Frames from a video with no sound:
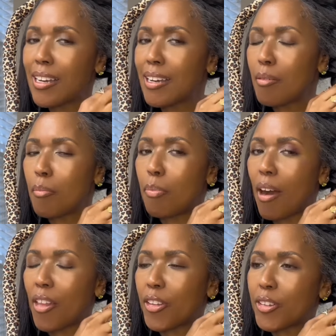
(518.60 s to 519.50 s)

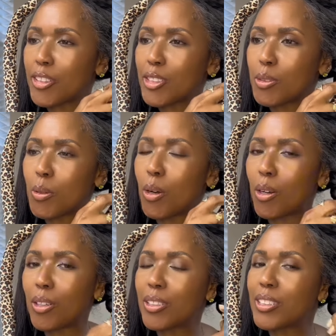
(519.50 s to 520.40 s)
bother you
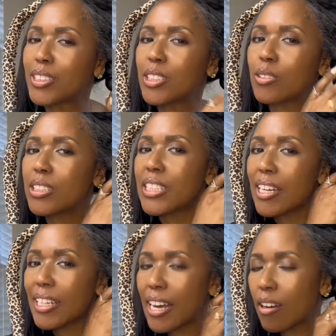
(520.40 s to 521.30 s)
all. So see, I
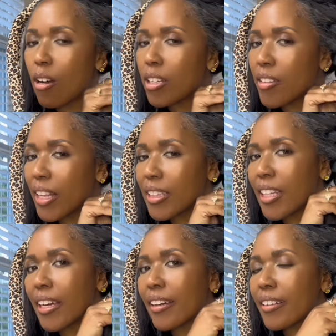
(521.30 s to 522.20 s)
got all of that
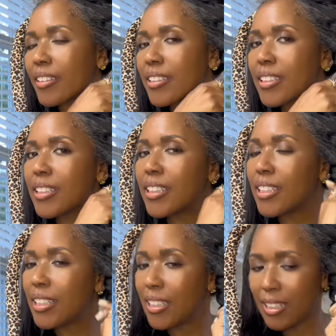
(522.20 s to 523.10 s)
there.
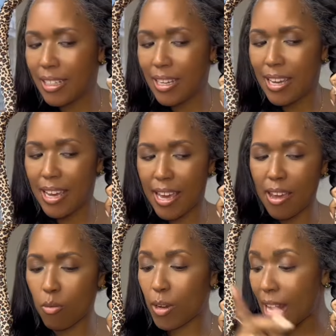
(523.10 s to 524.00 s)
And
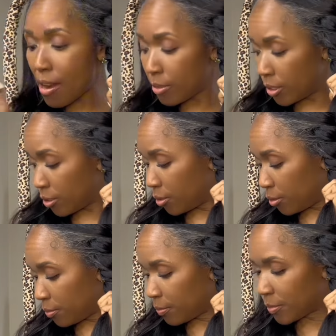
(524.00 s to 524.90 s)
what I would do,
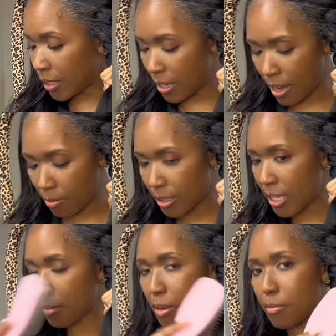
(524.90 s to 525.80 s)
I would take
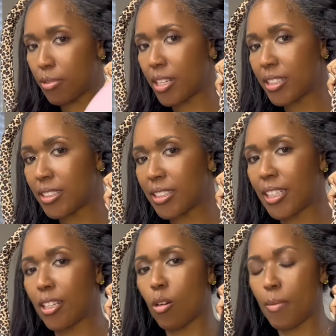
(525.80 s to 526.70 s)
my brush and
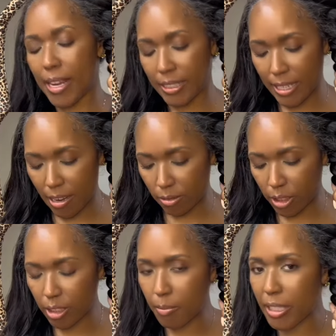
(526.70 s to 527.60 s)
go back down just to
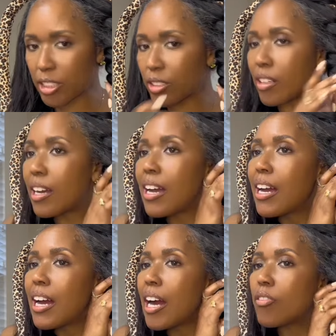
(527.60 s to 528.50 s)
make sure
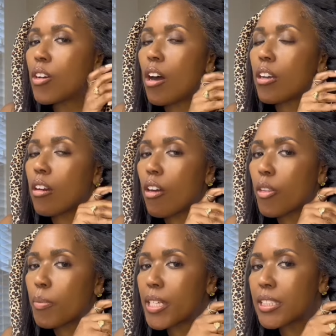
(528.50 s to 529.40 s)
I've caught all the
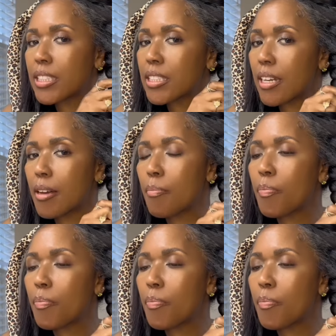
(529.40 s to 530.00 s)
pieces up.